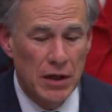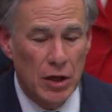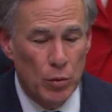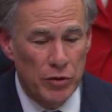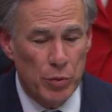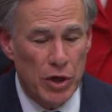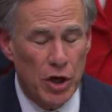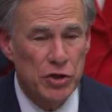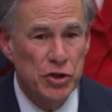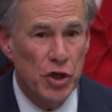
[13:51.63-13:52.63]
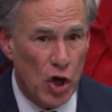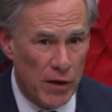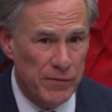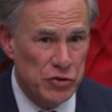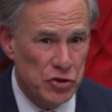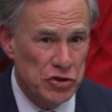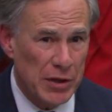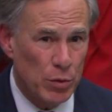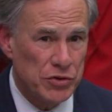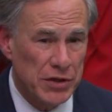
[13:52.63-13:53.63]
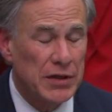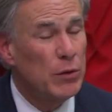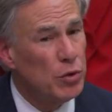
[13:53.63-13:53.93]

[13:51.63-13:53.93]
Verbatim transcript: With regard to the officers they will send,